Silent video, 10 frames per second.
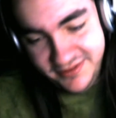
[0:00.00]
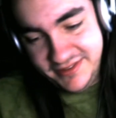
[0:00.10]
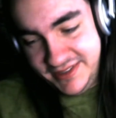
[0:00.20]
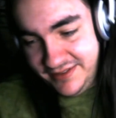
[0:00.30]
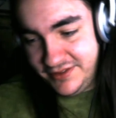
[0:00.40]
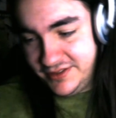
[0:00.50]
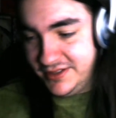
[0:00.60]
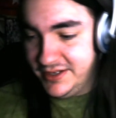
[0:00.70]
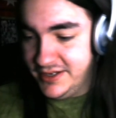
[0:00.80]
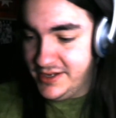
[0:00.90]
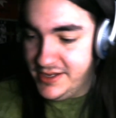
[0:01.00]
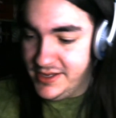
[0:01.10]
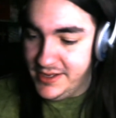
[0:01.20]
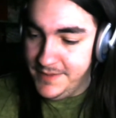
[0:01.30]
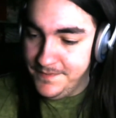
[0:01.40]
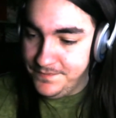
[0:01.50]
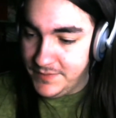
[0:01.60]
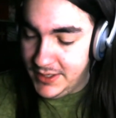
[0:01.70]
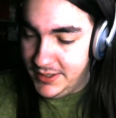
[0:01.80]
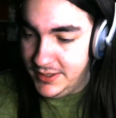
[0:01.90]
Whatever.
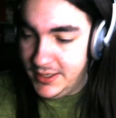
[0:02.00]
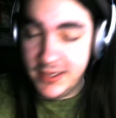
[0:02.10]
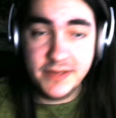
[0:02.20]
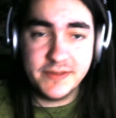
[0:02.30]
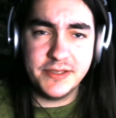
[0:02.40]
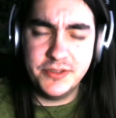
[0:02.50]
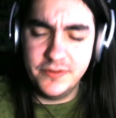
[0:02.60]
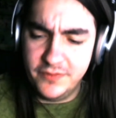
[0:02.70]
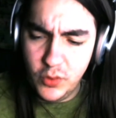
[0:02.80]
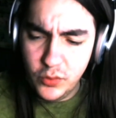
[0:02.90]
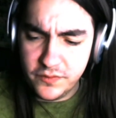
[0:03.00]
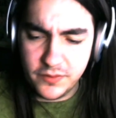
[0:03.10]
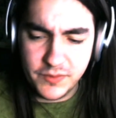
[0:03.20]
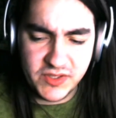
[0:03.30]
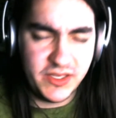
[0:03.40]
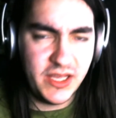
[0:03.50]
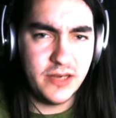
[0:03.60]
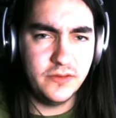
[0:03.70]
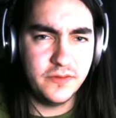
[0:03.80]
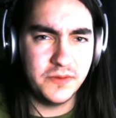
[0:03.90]
Uh, I guess I should vote from a
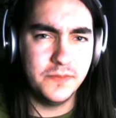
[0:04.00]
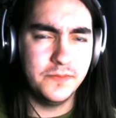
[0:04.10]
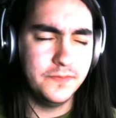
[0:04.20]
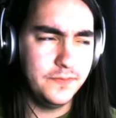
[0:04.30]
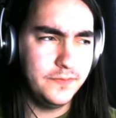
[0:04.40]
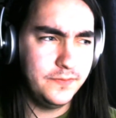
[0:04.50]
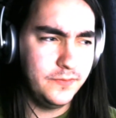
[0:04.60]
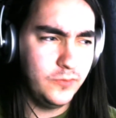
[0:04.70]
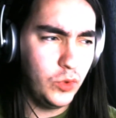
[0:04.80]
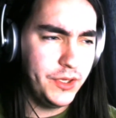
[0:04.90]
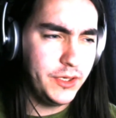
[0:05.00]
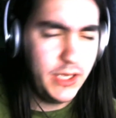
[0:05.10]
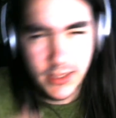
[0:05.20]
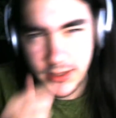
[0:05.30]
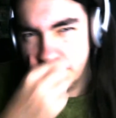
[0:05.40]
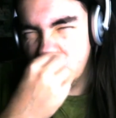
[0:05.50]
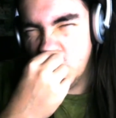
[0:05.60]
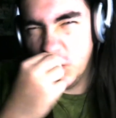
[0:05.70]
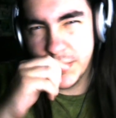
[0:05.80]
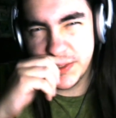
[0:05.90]
scale from 1. Let's go
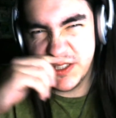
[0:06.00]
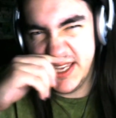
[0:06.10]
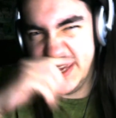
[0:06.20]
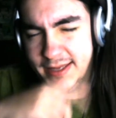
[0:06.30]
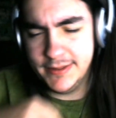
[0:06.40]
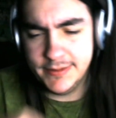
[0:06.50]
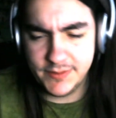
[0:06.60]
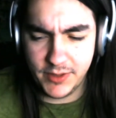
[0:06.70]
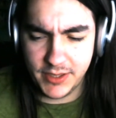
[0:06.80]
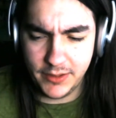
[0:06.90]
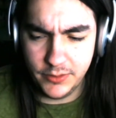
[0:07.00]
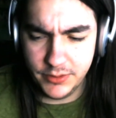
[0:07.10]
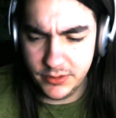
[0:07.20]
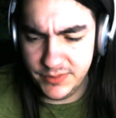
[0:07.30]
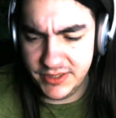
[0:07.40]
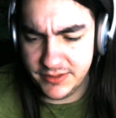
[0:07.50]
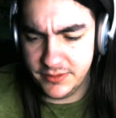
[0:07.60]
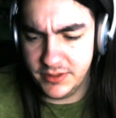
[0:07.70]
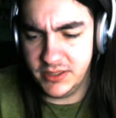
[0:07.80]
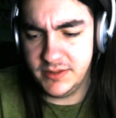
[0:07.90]
1 to 10 so I can go a little bit
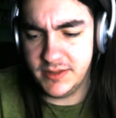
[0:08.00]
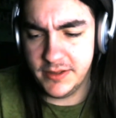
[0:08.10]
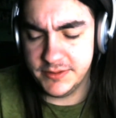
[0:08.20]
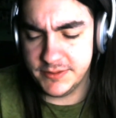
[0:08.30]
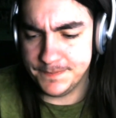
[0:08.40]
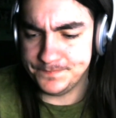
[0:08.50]
into details.